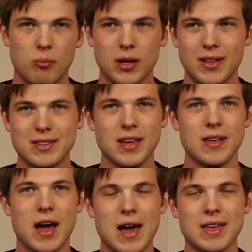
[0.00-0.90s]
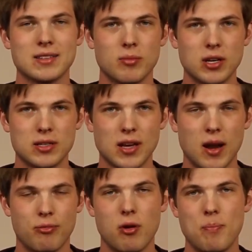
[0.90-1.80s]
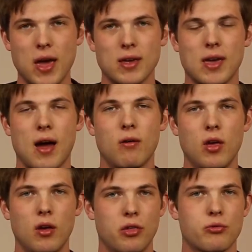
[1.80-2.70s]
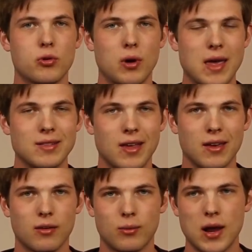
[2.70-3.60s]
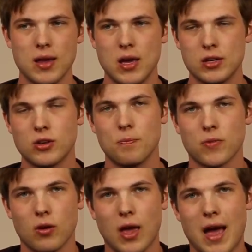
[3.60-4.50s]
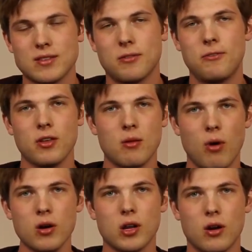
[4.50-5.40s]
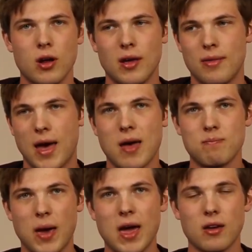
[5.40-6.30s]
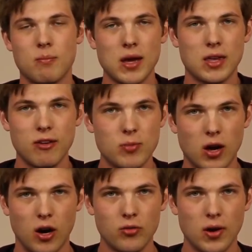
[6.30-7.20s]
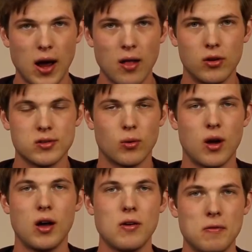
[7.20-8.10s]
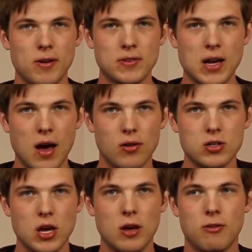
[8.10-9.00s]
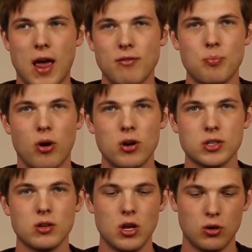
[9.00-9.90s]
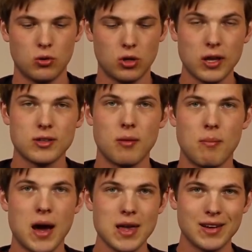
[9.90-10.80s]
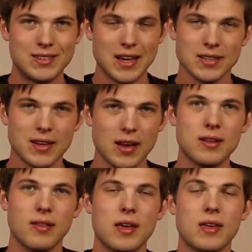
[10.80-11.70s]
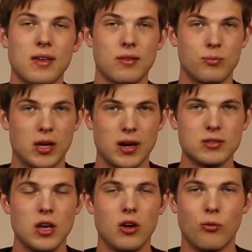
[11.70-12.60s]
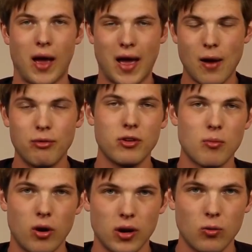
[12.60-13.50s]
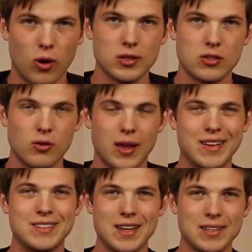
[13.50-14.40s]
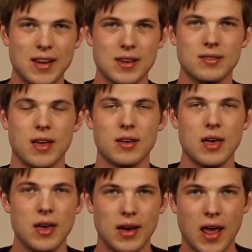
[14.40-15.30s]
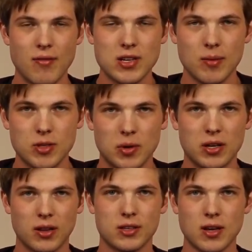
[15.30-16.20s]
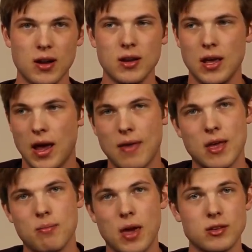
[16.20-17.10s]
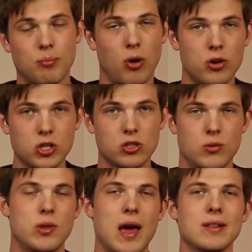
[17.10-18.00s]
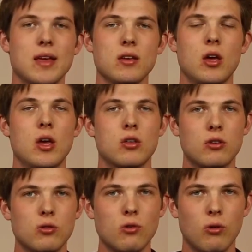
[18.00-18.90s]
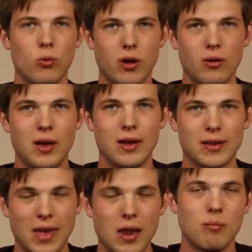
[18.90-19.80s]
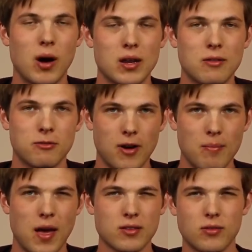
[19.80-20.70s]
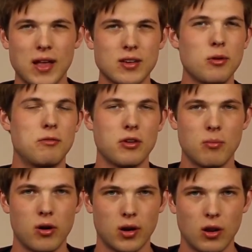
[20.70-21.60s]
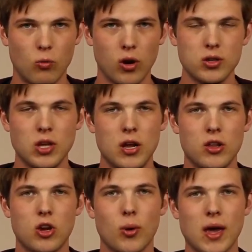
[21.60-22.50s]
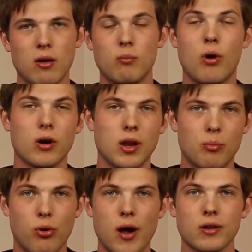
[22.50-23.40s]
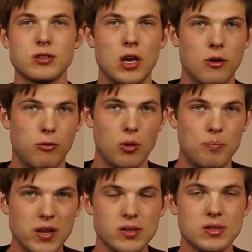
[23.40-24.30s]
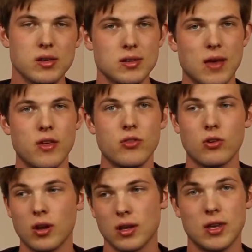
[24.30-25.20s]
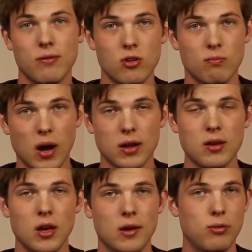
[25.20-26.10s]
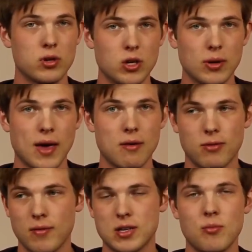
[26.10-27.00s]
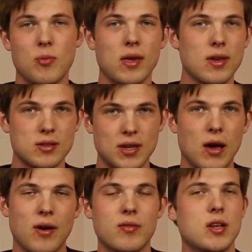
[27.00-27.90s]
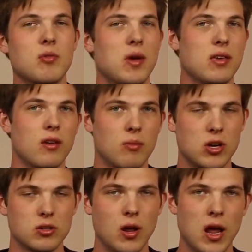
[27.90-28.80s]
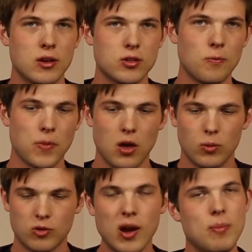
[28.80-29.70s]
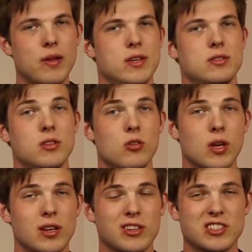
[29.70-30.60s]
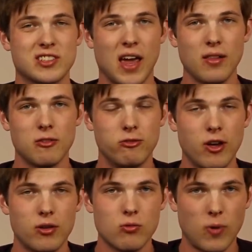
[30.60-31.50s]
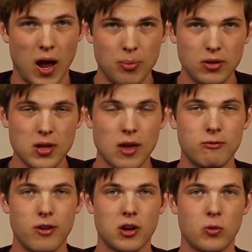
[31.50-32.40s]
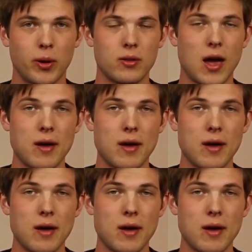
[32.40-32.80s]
But let's say that I get somebody to sign up for a bank account through a link, right? So as an affiliate marketer, that bank might give me $100 or $150 for every person who clicks on my designated link, because how affiliate marketing works is you'll get a designated link, and every time somebody clicks on it and then makes a purchase through that link, you will get money from that. So that's how affiliate marketing works. You're going out and marketing products for businesses, and then they're going to give you money for doing that, for every time you're making a sale, every time you're making a commission. So what's great about this is that you can scale it very rapidly and very quickly.